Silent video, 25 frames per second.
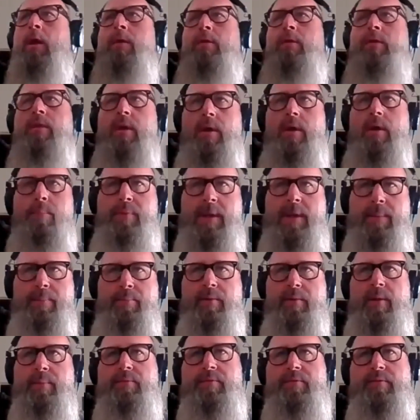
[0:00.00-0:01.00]
The
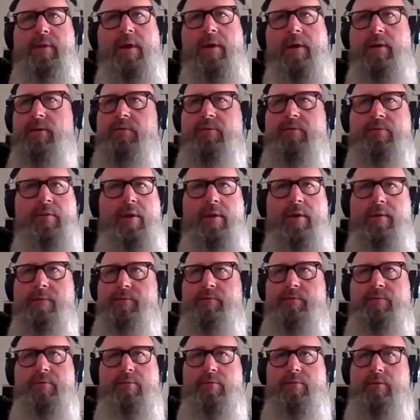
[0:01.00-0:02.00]
people upstairs
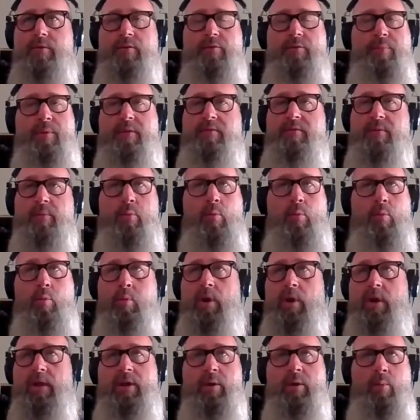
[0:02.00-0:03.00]
there's been some
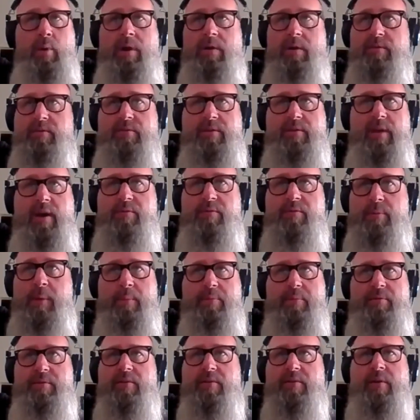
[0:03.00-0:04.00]
really weird stuff with the
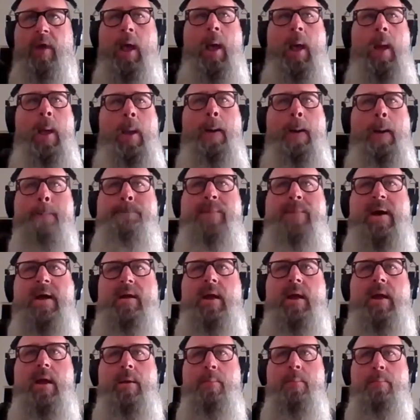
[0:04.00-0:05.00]
upstairs,
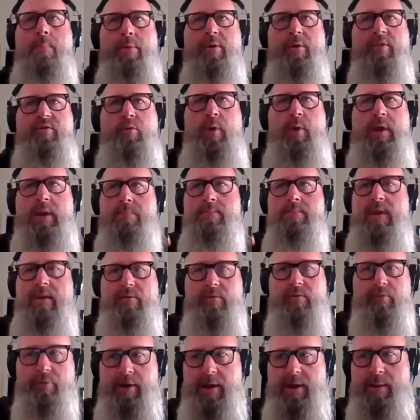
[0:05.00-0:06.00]
but between me
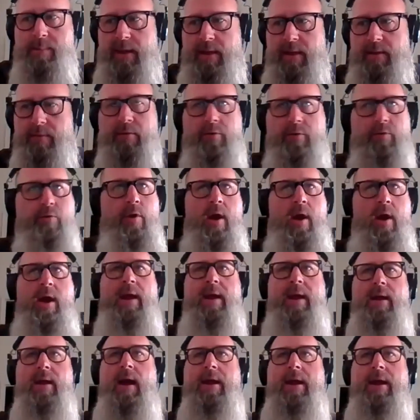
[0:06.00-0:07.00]
screaming and the
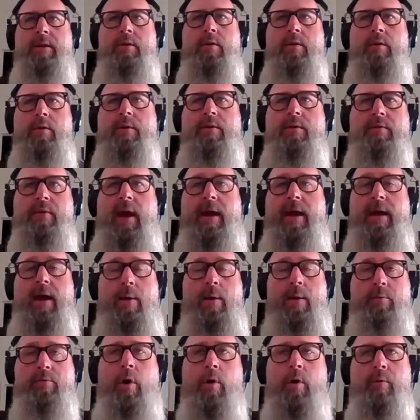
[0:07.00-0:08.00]
crying, I knew that I
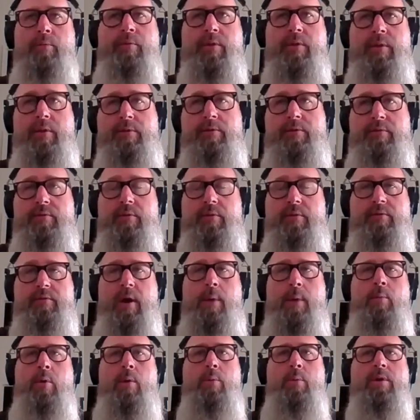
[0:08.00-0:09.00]
was hopeful that
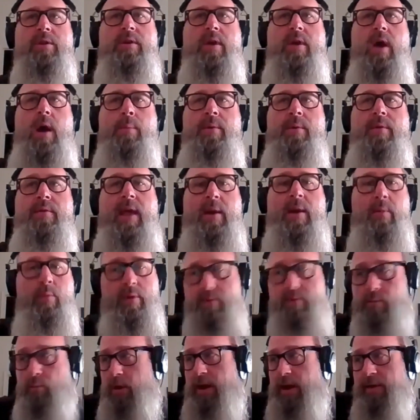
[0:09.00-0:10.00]
someone would come and they
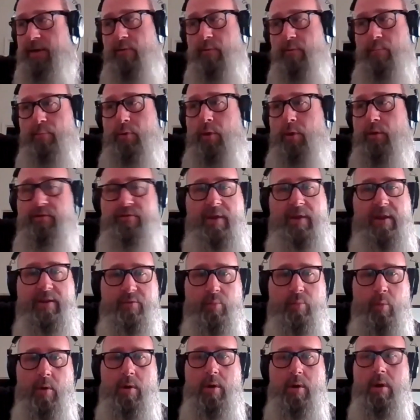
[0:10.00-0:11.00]
would, whatever those things
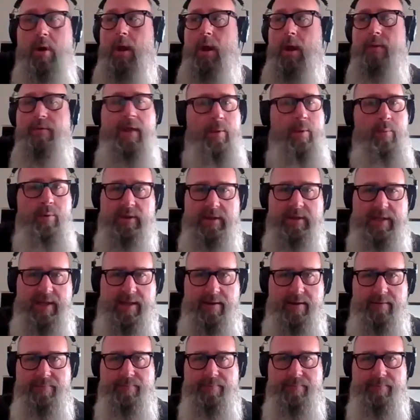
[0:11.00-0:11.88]
were, they would leave.